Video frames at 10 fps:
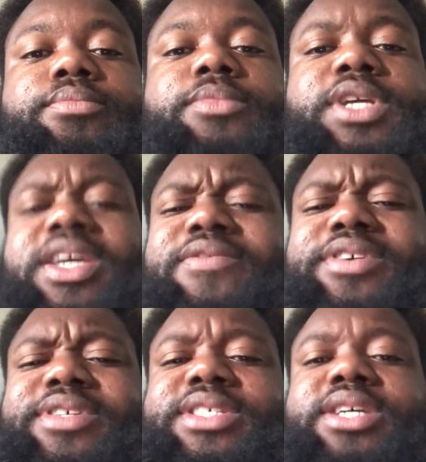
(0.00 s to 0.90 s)
even your
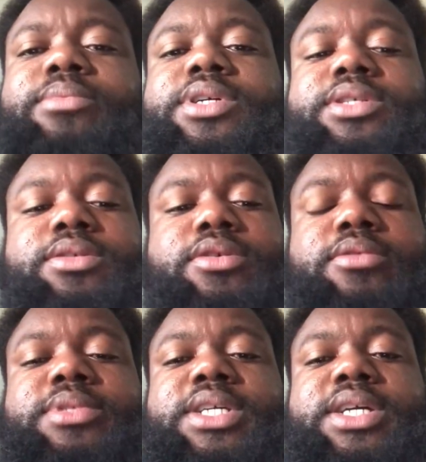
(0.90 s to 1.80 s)
siblings, you know what I'm
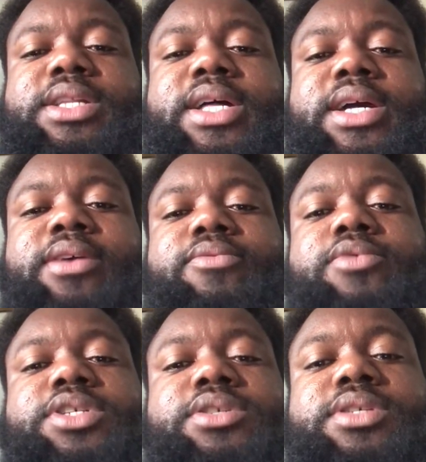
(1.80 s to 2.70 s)
saying? Like
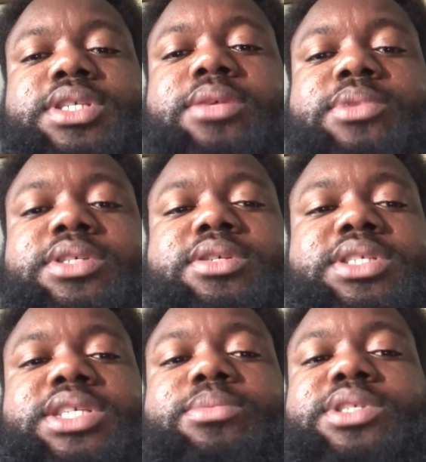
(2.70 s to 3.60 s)
with your siblings
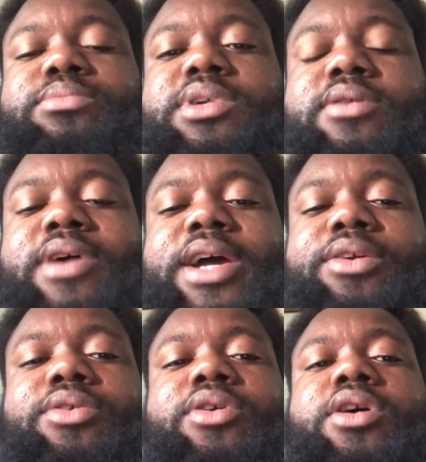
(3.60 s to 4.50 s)
been around you
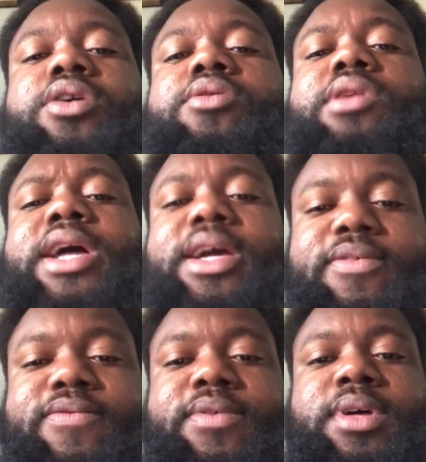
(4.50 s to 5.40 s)
your whole
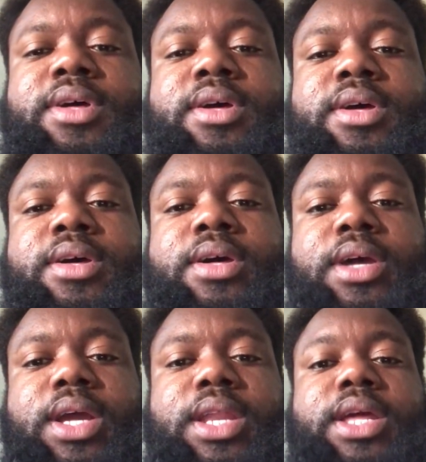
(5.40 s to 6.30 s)
life.
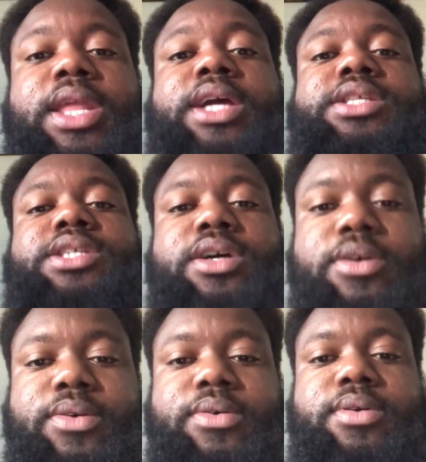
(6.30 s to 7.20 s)
And then they
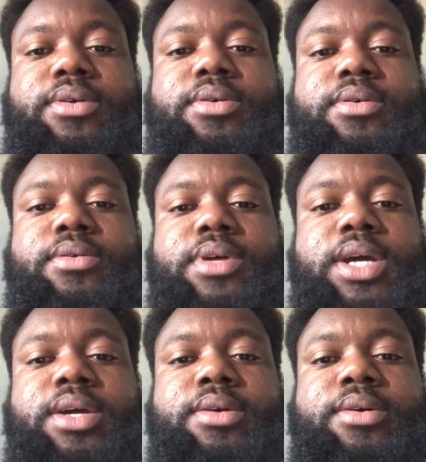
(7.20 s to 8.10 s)
turn.
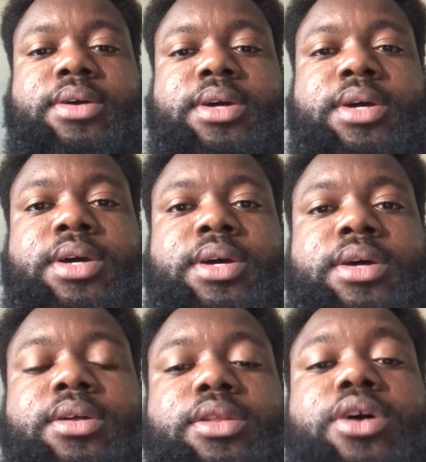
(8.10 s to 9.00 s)
Okay?
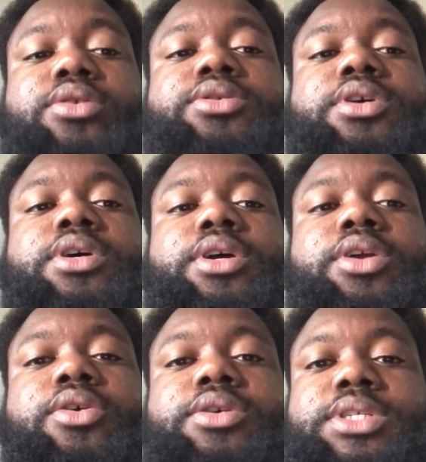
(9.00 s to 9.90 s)
Those are
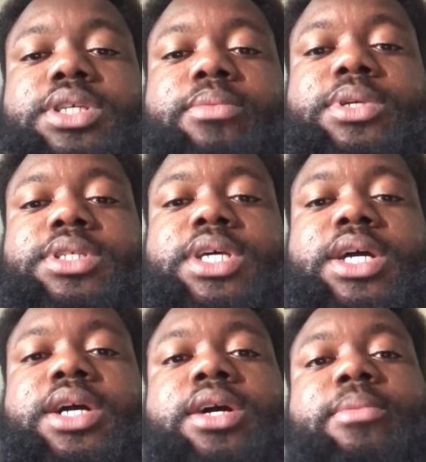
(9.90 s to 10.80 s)
your siblings that
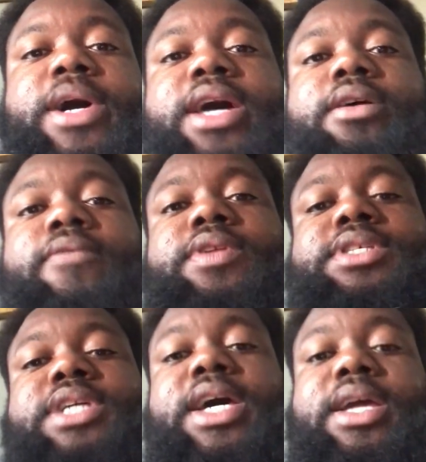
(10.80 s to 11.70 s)
come out of the
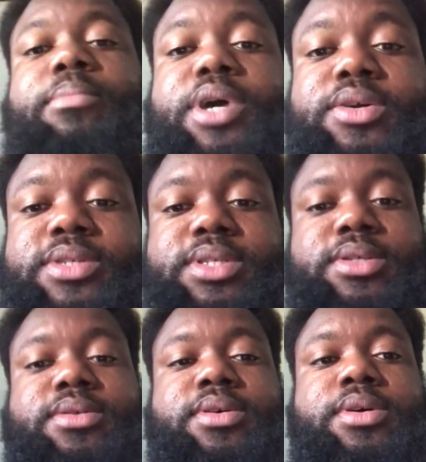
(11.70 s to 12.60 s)
same person.
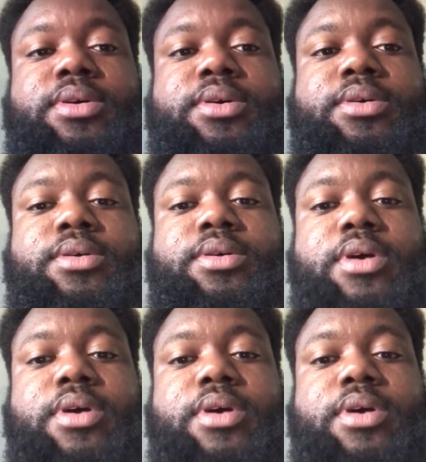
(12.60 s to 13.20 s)
All